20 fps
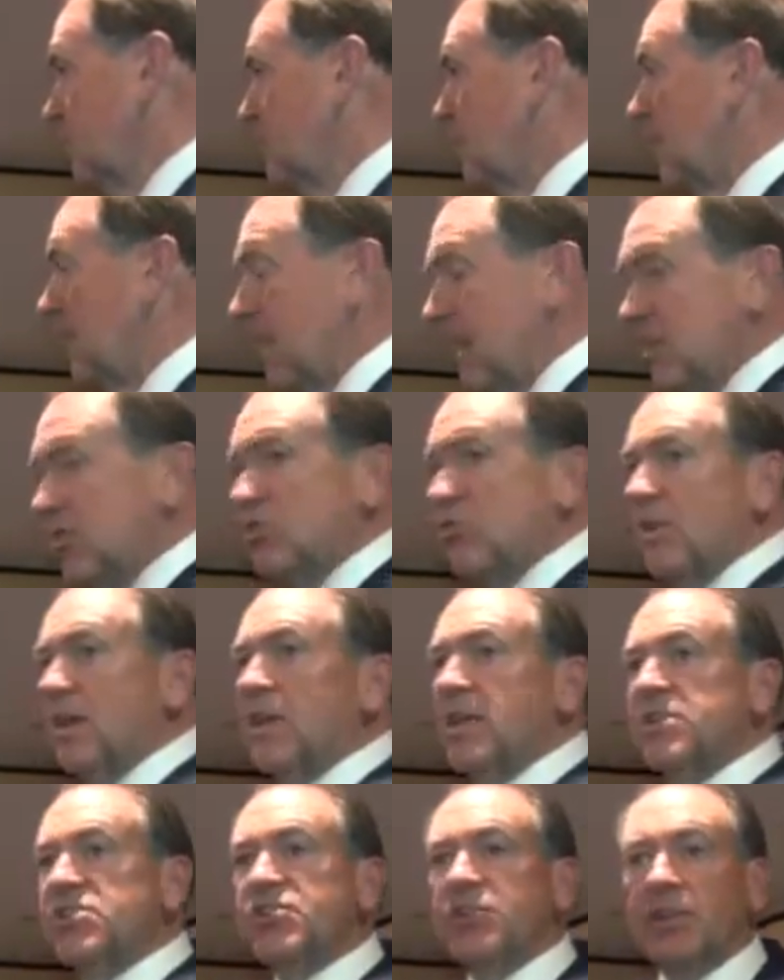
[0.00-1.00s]
that
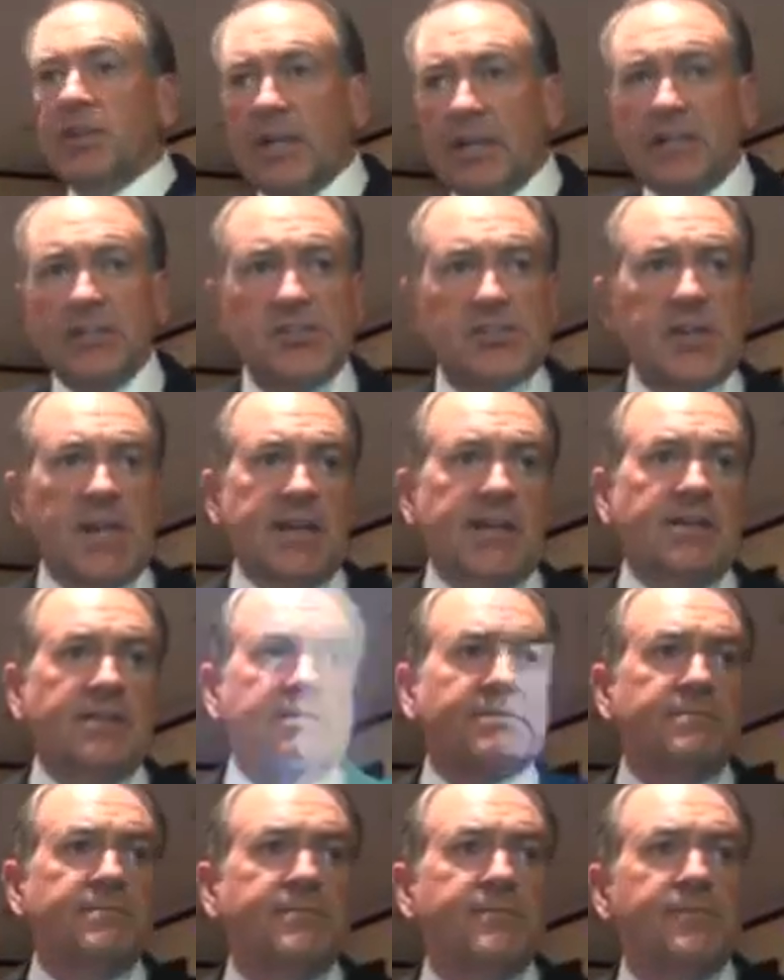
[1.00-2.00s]
Israel is the little Satan
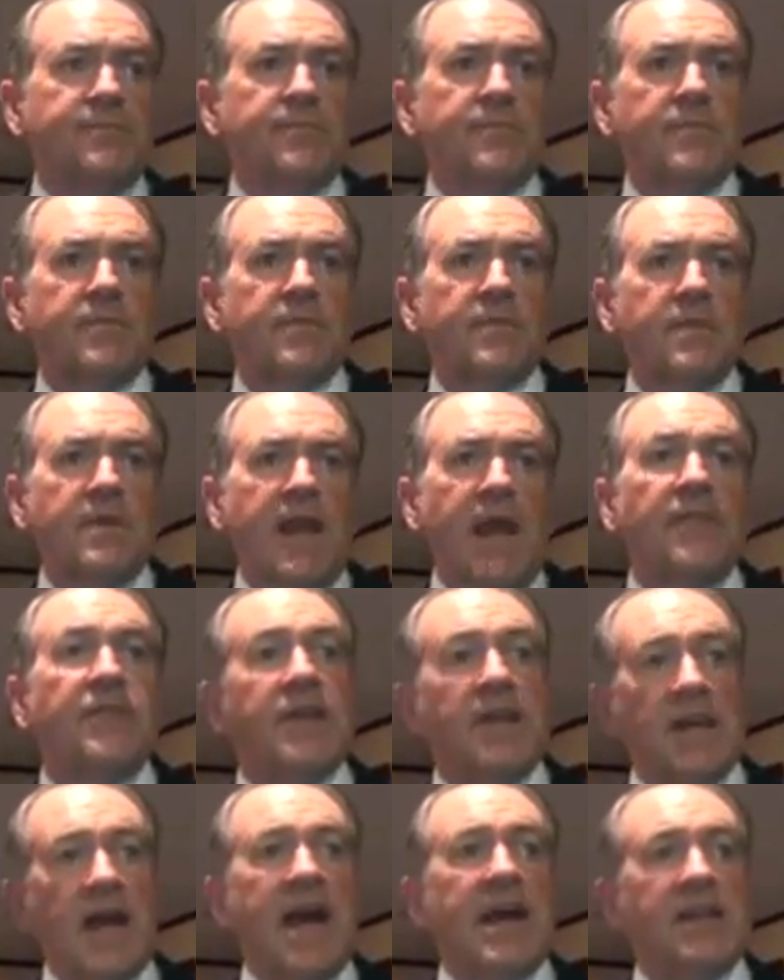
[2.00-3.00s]
and the
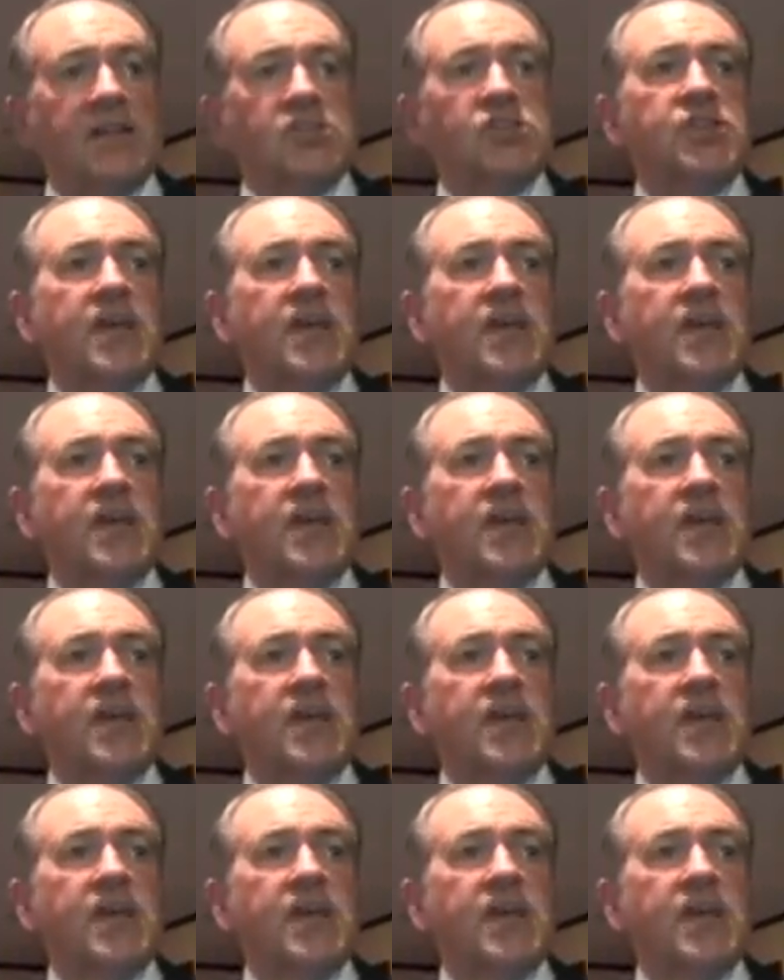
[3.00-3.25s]
United